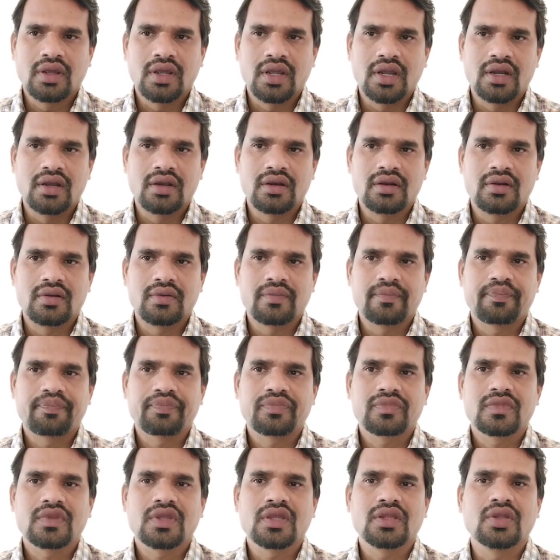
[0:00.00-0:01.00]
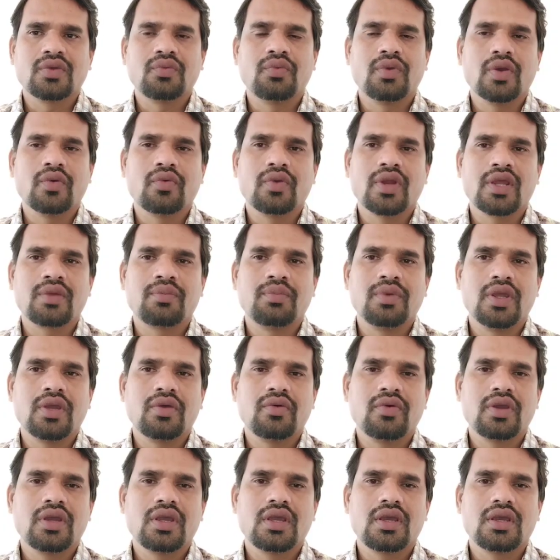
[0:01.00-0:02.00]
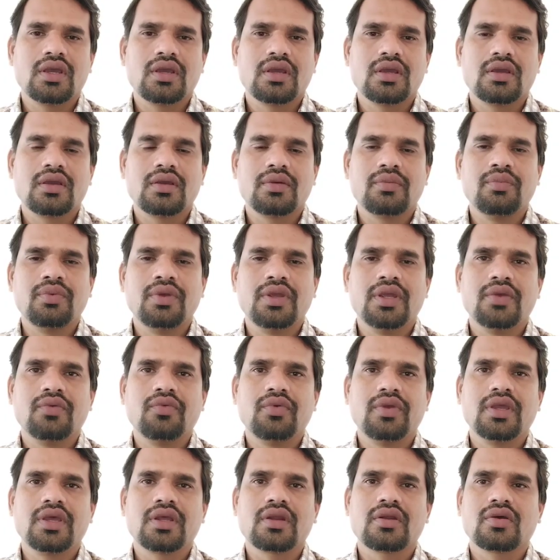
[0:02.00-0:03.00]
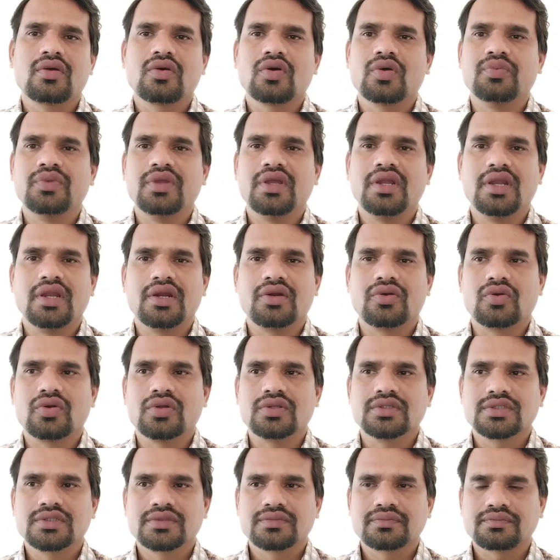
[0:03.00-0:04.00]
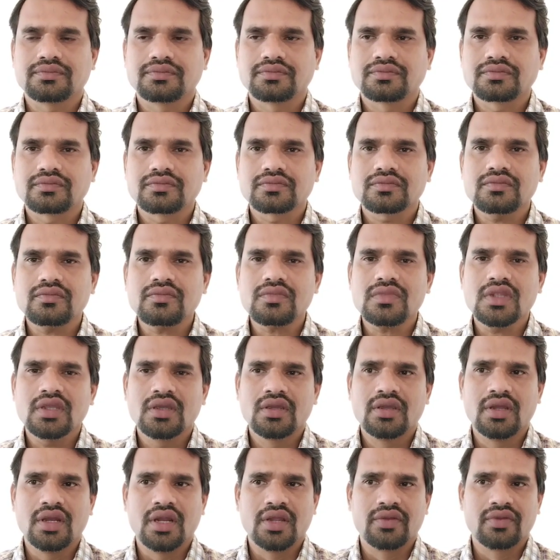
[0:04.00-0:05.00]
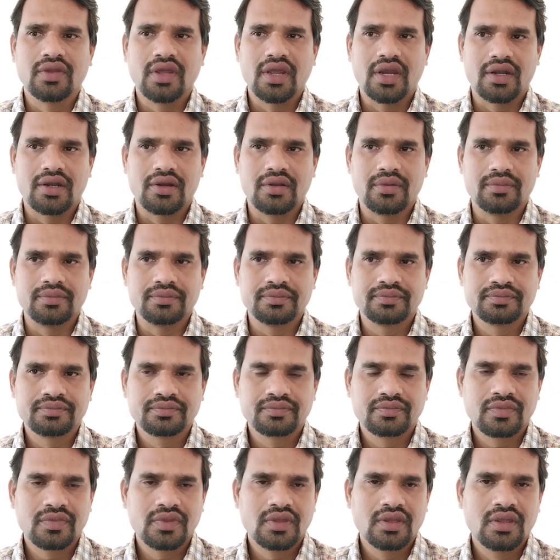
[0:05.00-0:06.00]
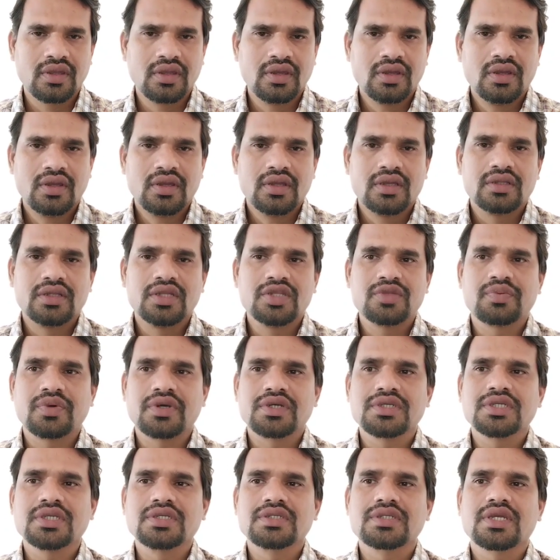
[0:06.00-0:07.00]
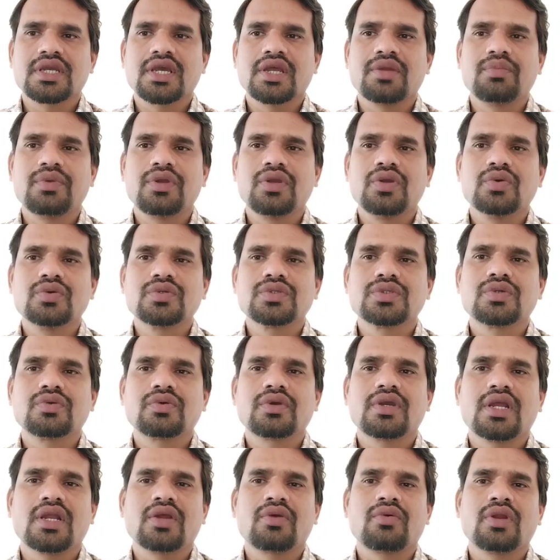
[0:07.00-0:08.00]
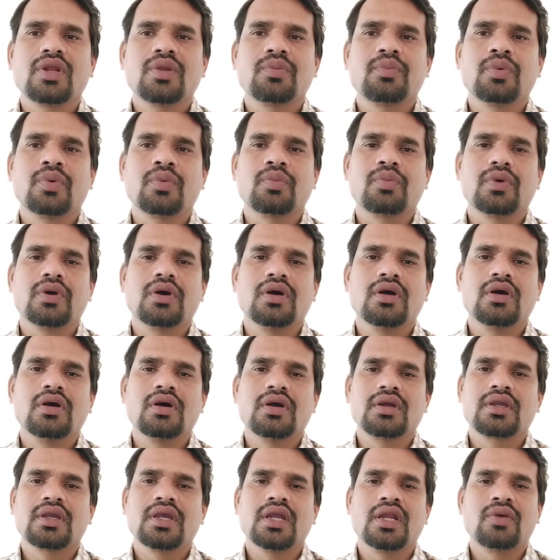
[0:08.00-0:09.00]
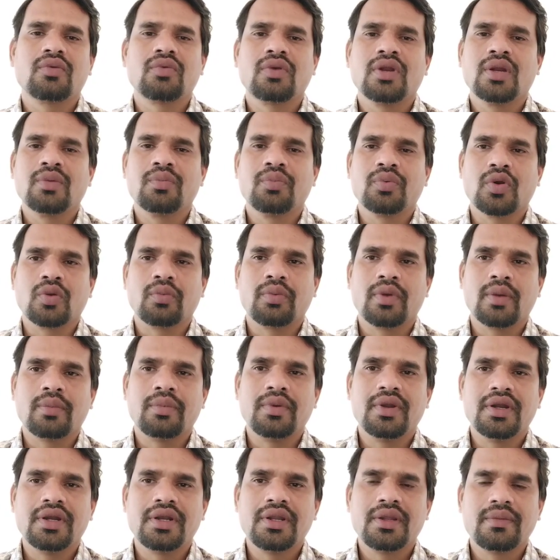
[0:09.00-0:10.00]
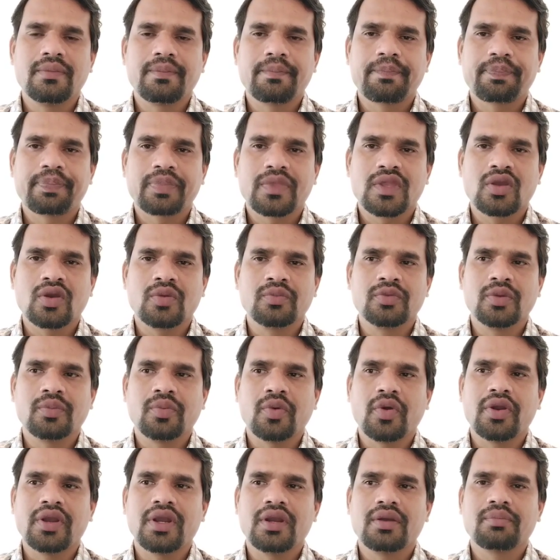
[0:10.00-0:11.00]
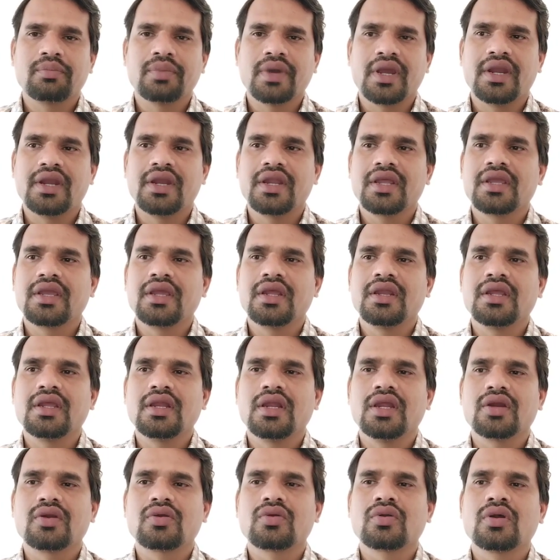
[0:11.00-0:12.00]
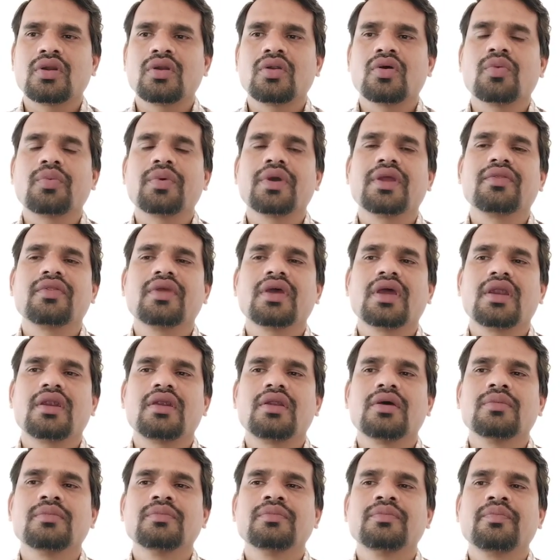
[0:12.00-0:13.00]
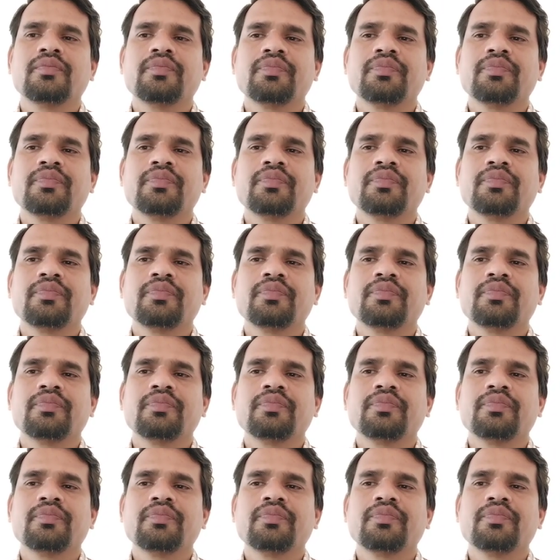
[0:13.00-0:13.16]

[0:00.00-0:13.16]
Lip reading: and the wave-like behavior of the electrons in the atom. These functions can be used to calculate probability of the finding any electron of the atom